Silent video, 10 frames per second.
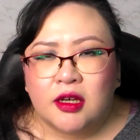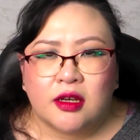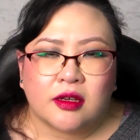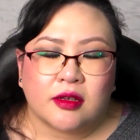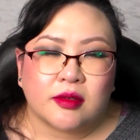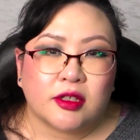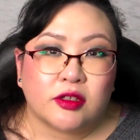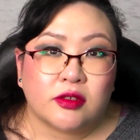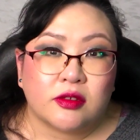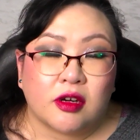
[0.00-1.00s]
Uh,
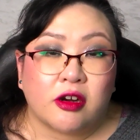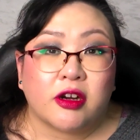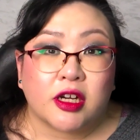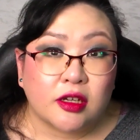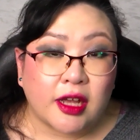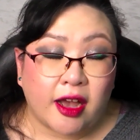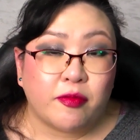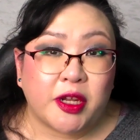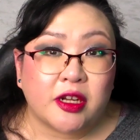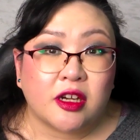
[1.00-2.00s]
there are have
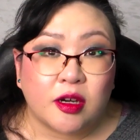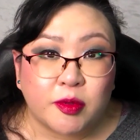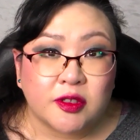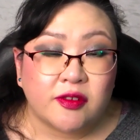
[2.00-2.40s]
been a couple of